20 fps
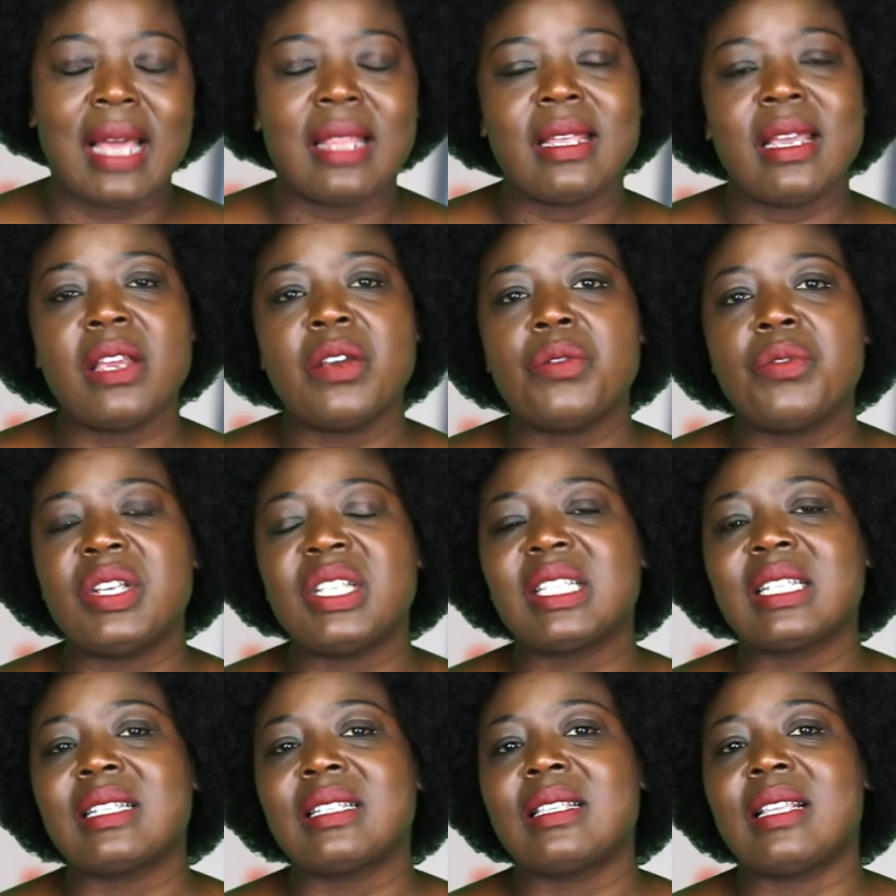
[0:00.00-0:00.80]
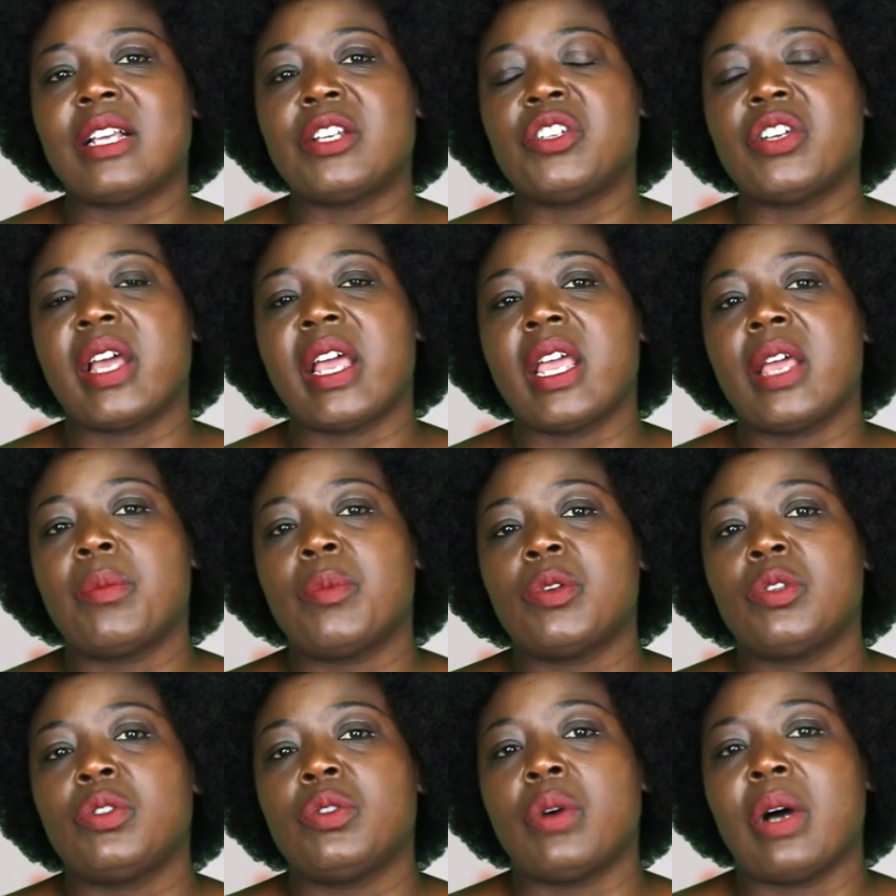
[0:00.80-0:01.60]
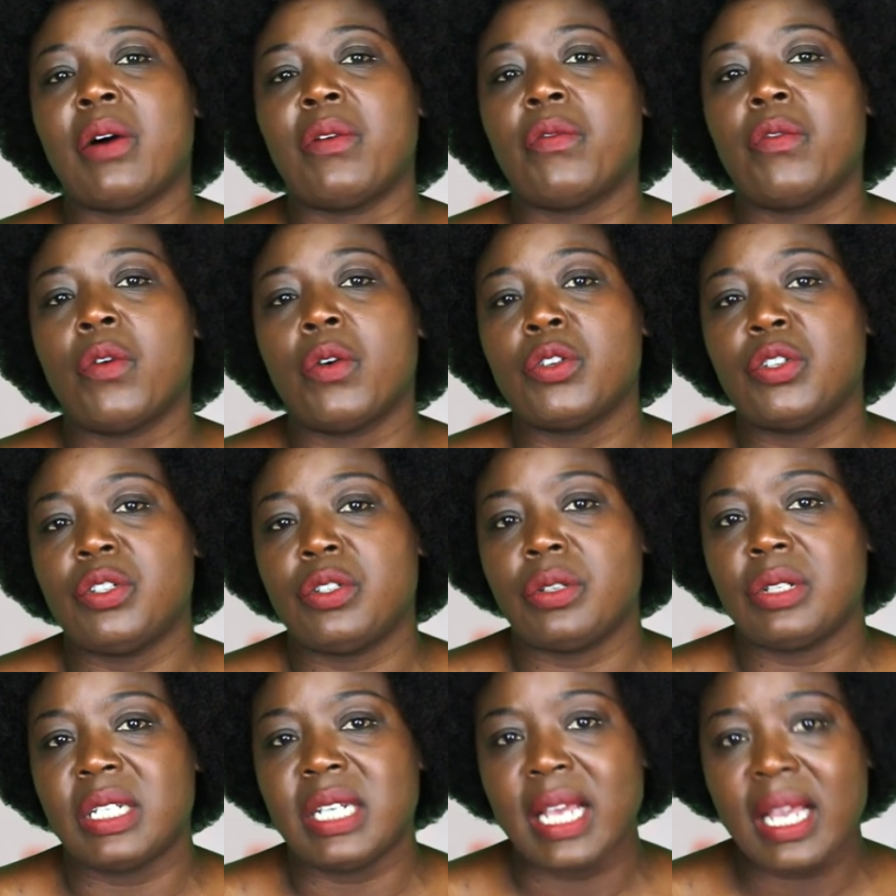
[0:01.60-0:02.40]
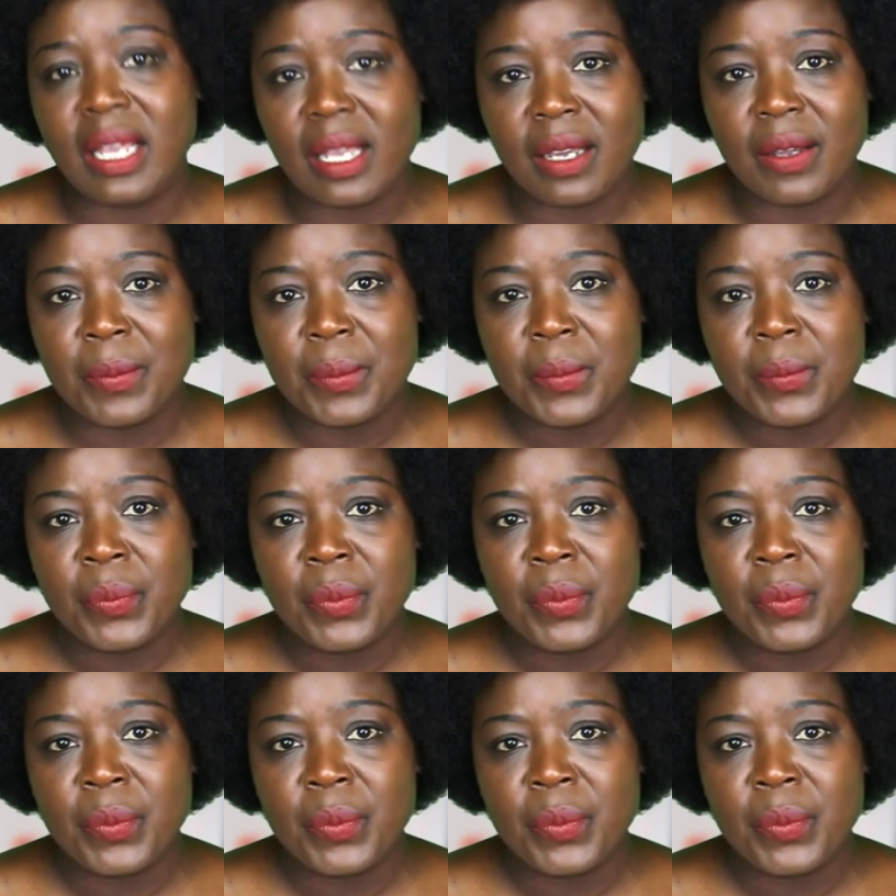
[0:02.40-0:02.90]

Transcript: Are they risks that you're able to afford to take?